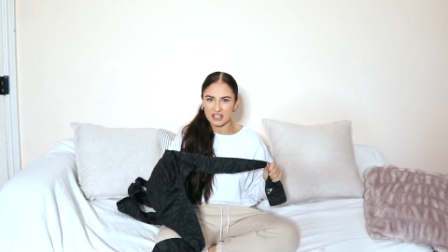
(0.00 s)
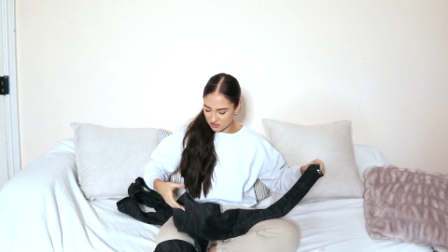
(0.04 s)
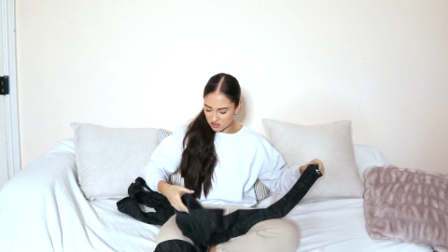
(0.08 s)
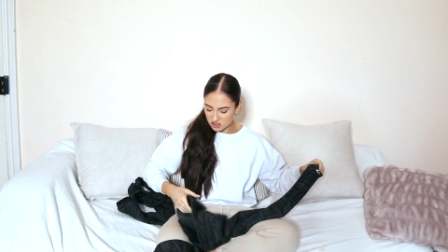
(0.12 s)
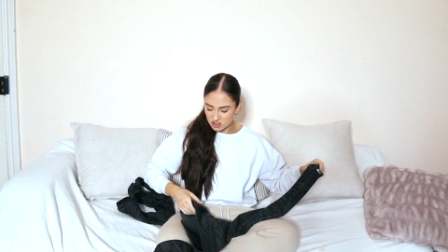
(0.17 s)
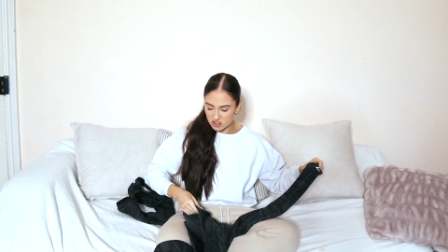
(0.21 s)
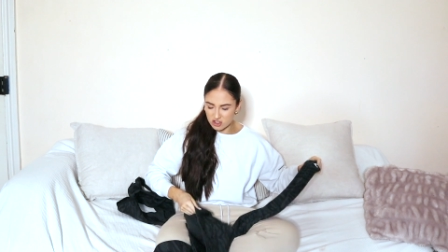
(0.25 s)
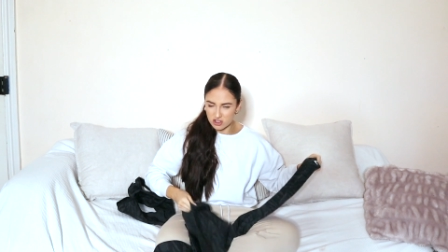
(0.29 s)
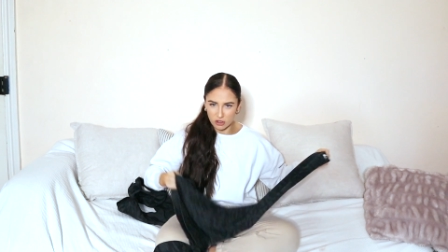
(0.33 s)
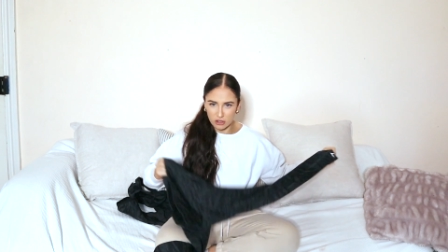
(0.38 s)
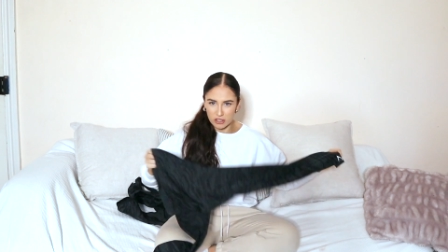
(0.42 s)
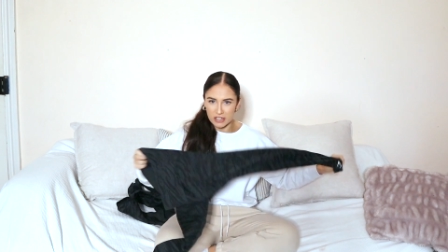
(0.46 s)

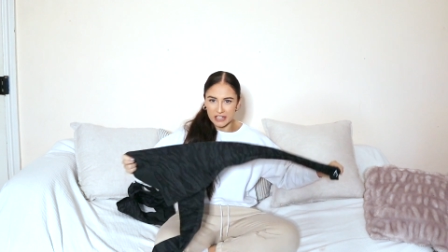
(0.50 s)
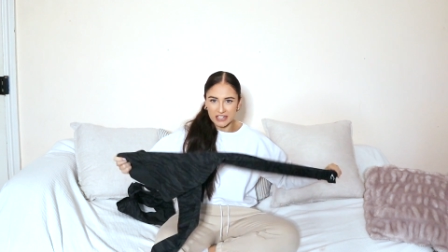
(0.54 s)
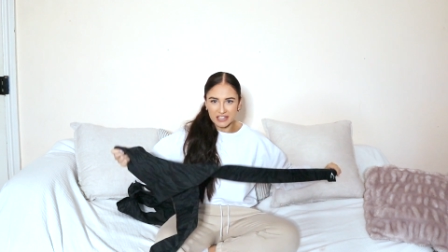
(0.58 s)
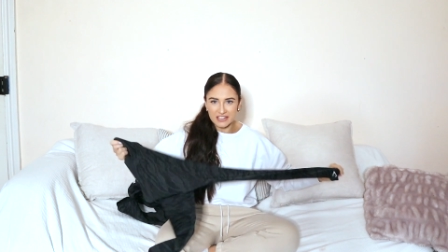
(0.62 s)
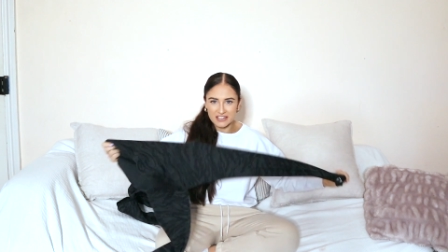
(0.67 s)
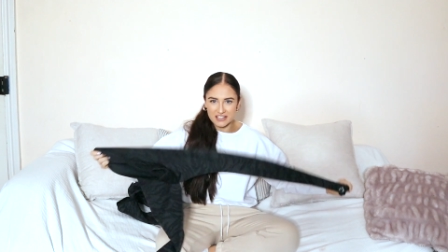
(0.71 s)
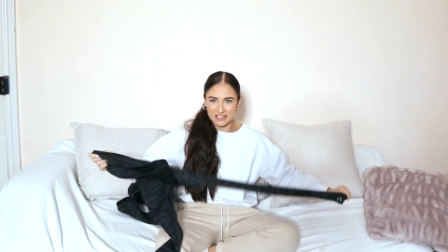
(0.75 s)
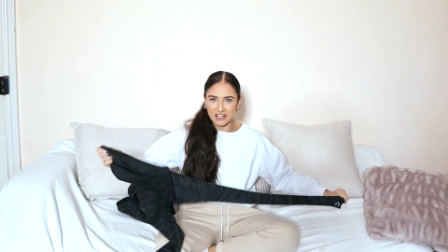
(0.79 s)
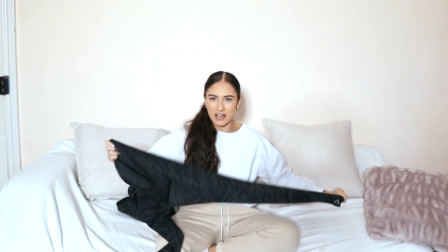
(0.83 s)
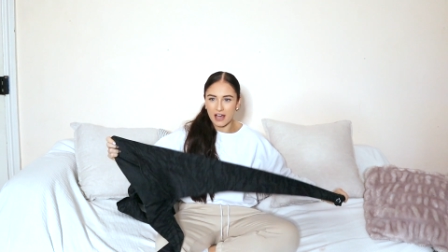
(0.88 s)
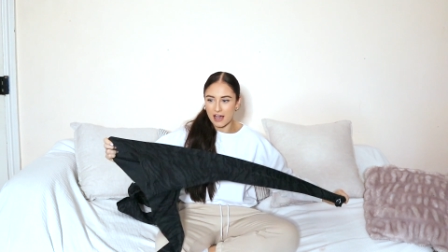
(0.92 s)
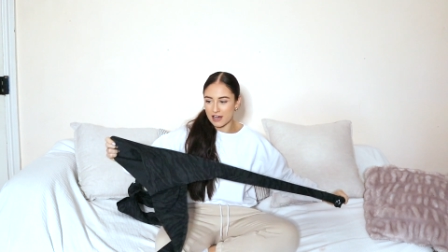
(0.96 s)
solid
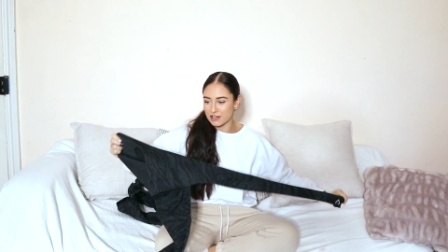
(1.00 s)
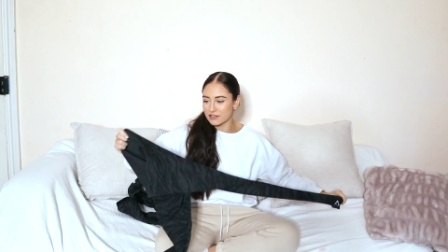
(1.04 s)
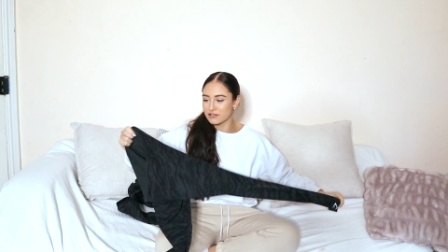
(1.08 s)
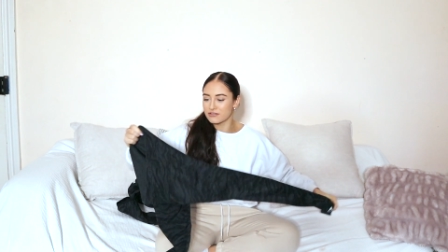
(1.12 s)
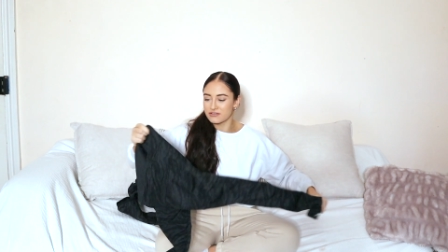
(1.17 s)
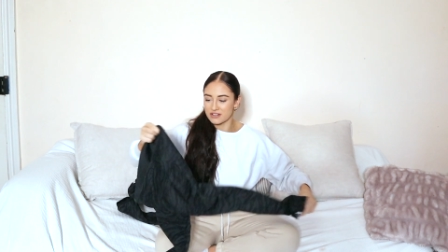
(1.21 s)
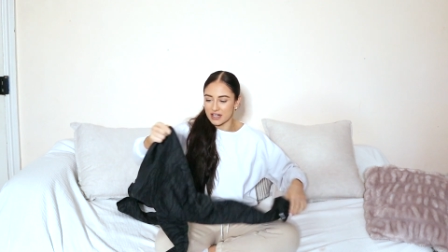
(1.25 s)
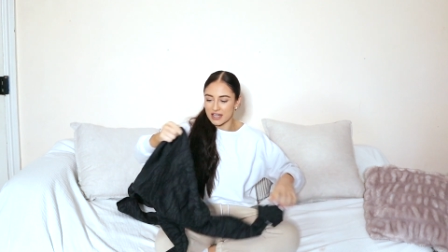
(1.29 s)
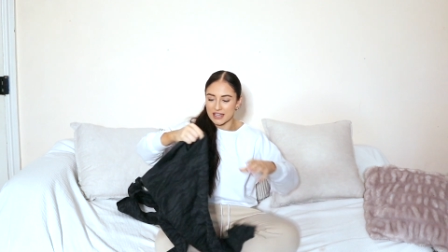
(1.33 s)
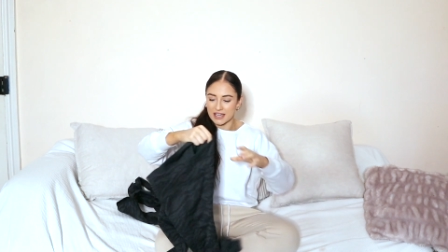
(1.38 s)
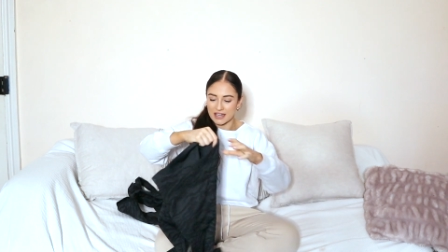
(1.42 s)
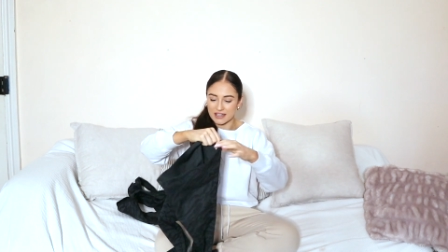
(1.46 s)
kind of
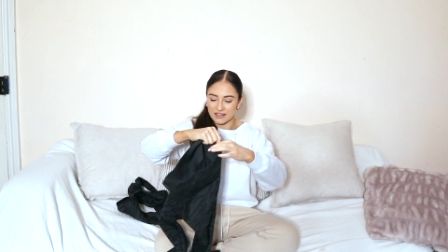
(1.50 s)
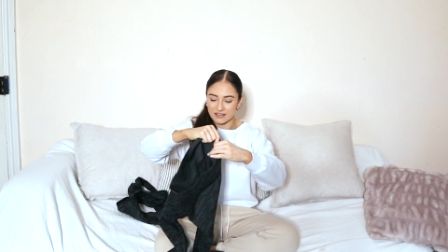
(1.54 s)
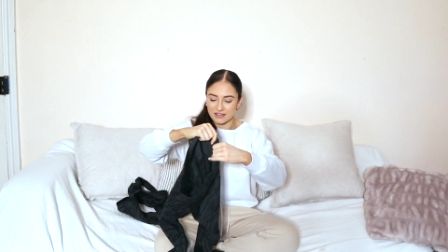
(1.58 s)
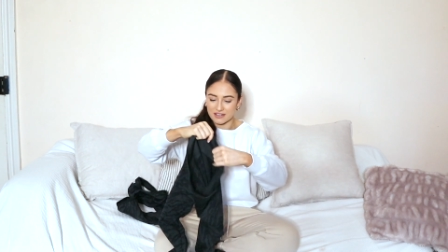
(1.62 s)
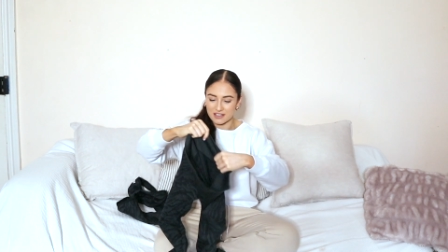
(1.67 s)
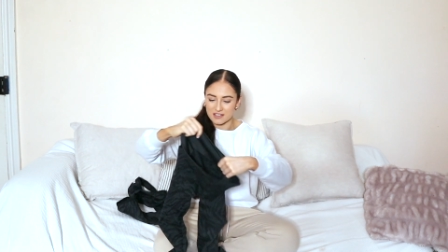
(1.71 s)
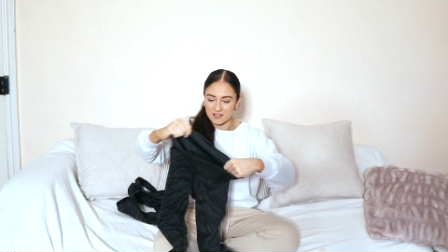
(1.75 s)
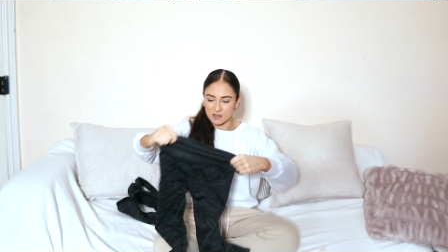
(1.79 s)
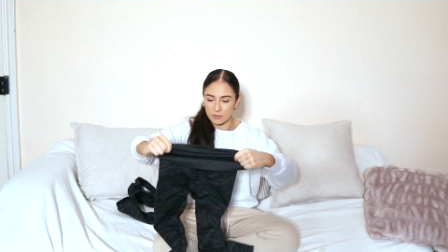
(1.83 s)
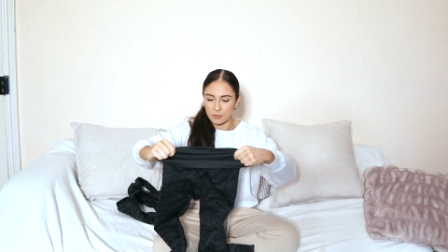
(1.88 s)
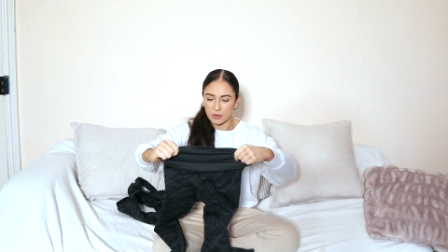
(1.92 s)
leggings,